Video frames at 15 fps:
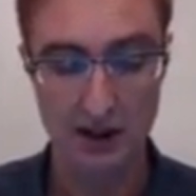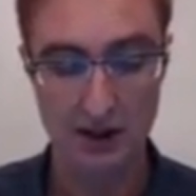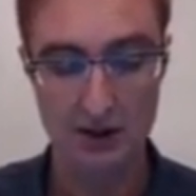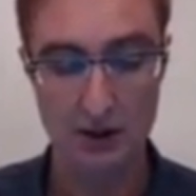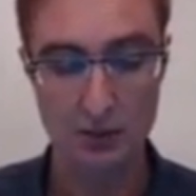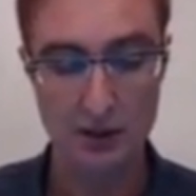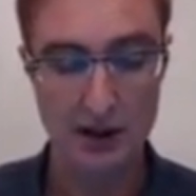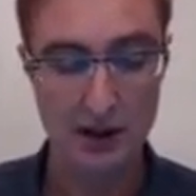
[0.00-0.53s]

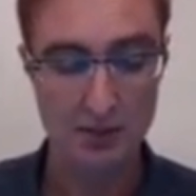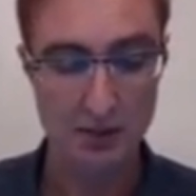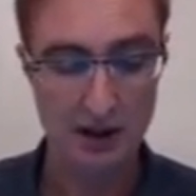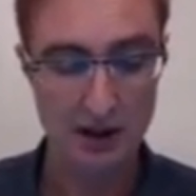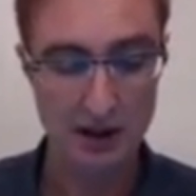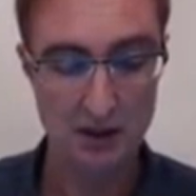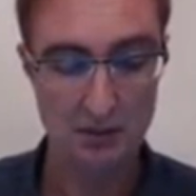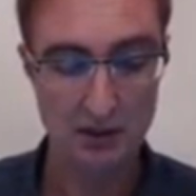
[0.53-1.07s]
So we are
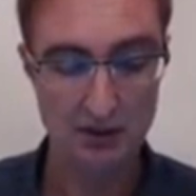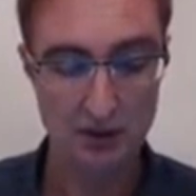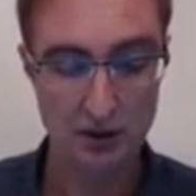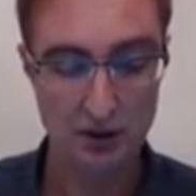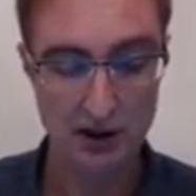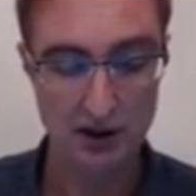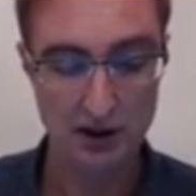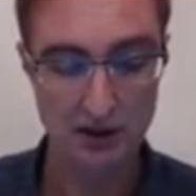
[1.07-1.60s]
making a bit of a
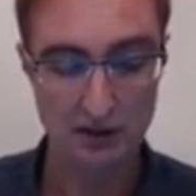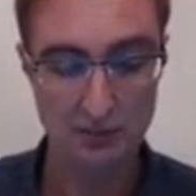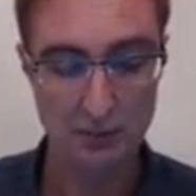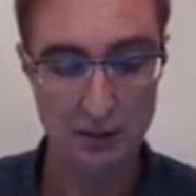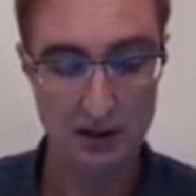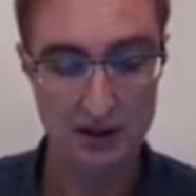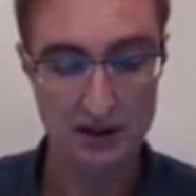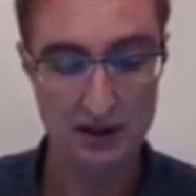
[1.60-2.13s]
trade-off
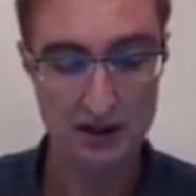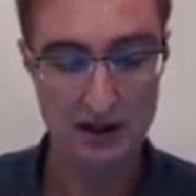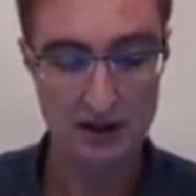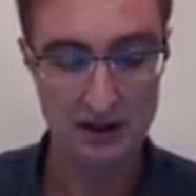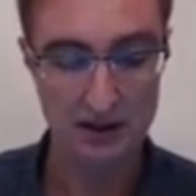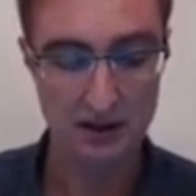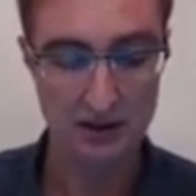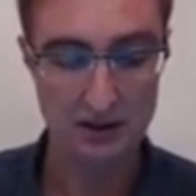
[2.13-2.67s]
by
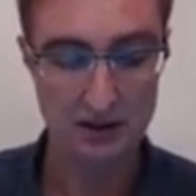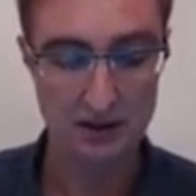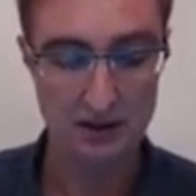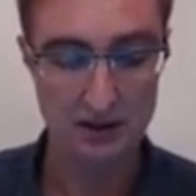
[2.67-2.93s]
setting